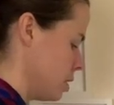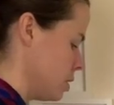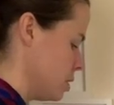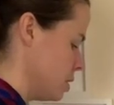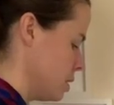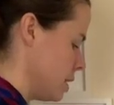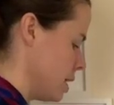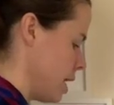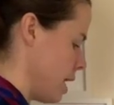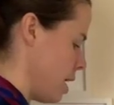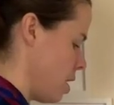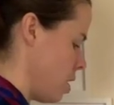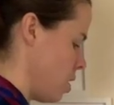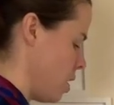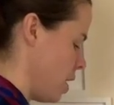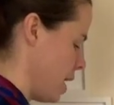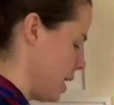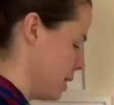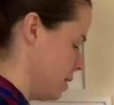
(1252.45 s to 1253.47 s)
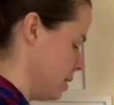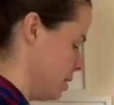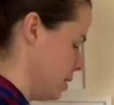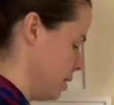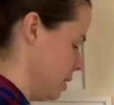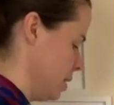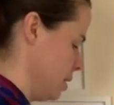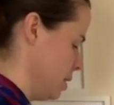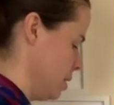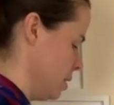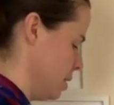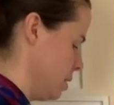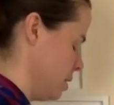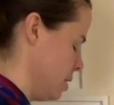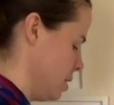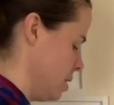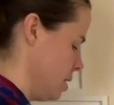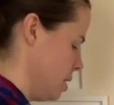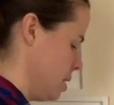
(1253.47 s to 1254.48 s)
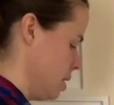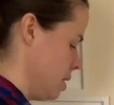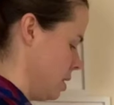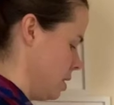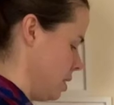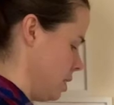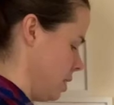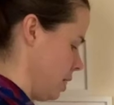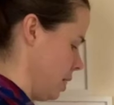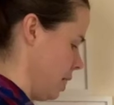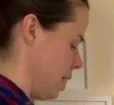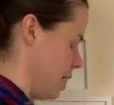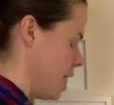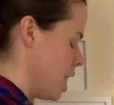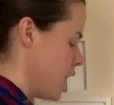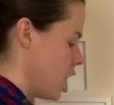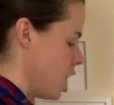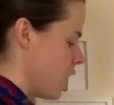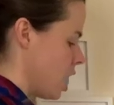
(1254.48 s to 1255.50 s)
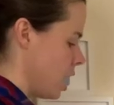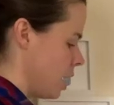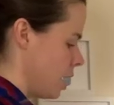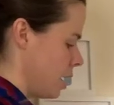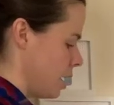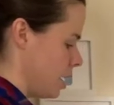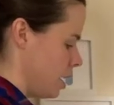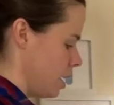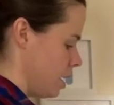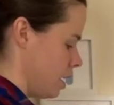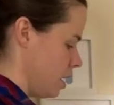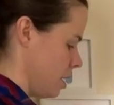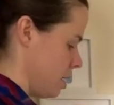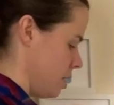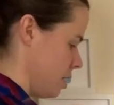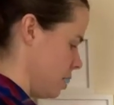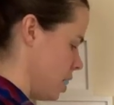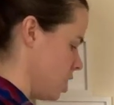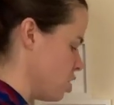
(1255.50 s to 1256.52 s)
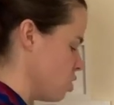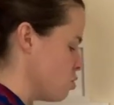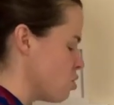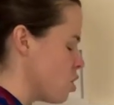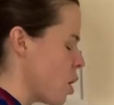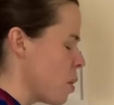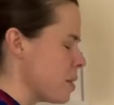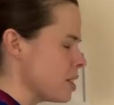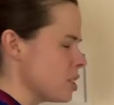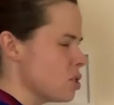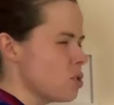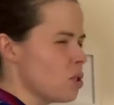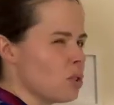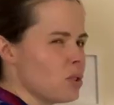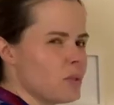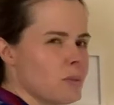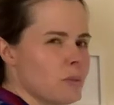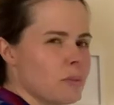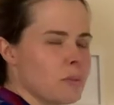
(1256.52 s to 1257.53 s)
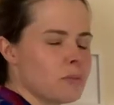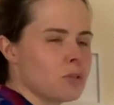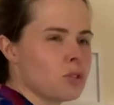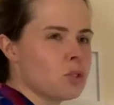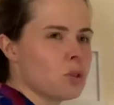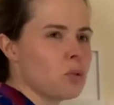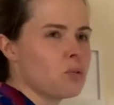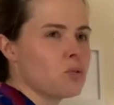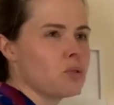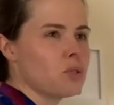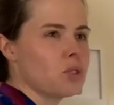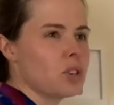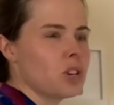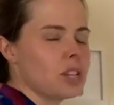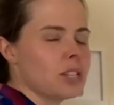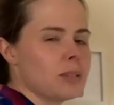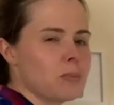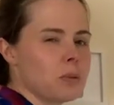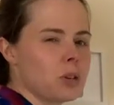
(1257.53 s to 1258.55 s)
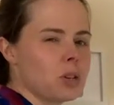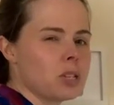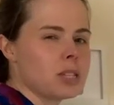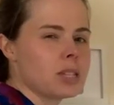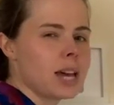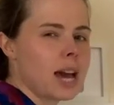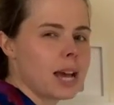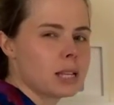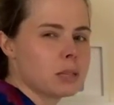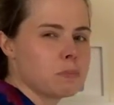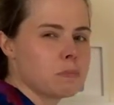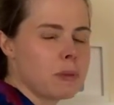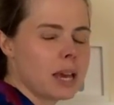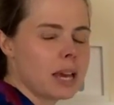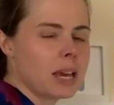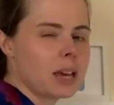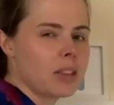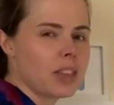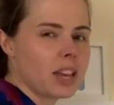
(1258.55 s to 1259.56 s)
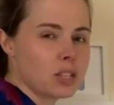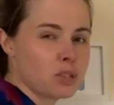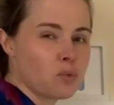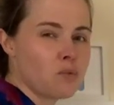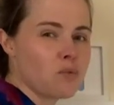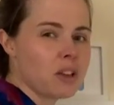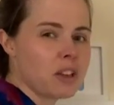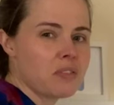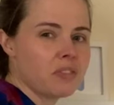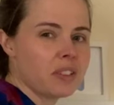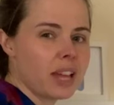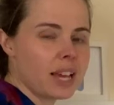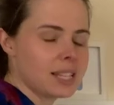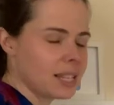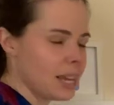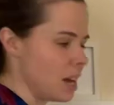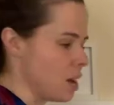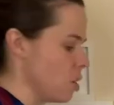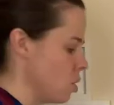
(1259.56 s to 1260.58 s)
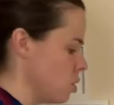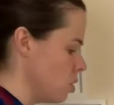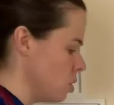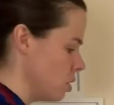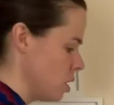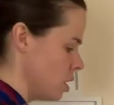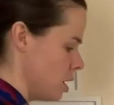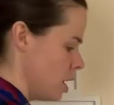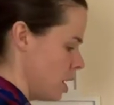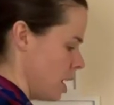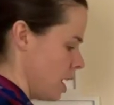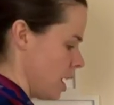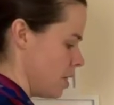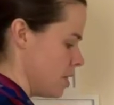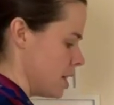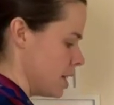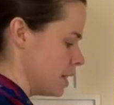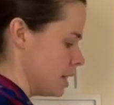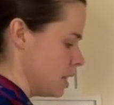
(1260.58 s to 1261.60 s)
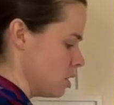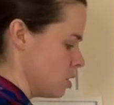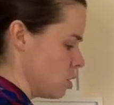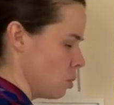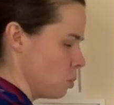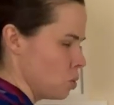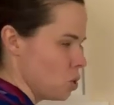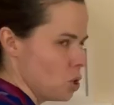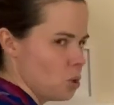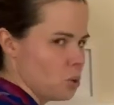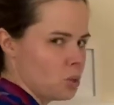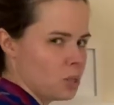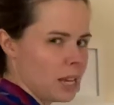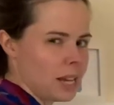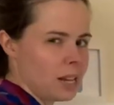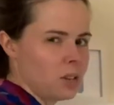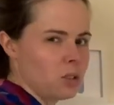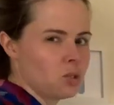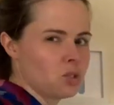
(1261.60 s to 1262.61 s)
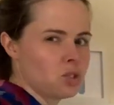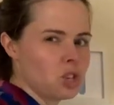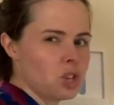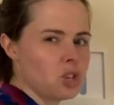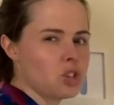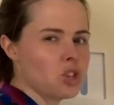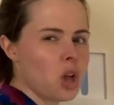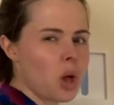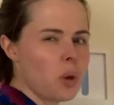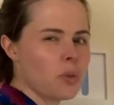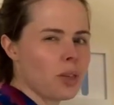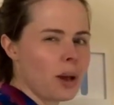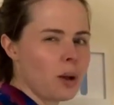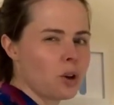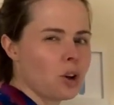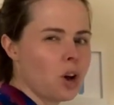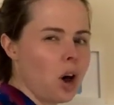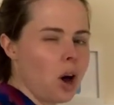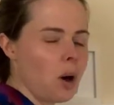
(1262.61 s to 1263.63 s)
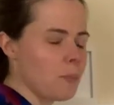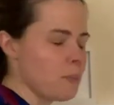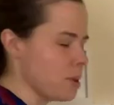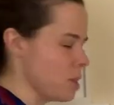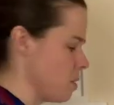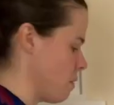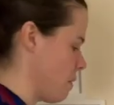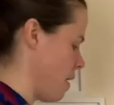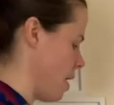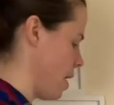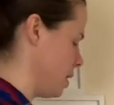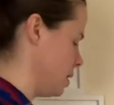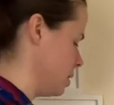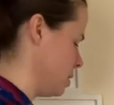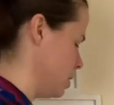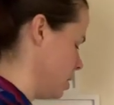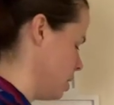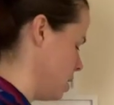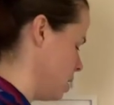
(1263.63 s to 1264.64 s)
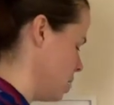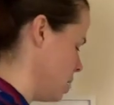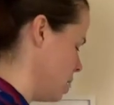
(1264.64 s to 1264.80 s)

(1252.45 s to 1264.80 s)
to get our answer. Okay? And you know it's not 230 because that's bigger, that's a reflex angle, and this is an obtuse angle, so you know that can't be the right answer.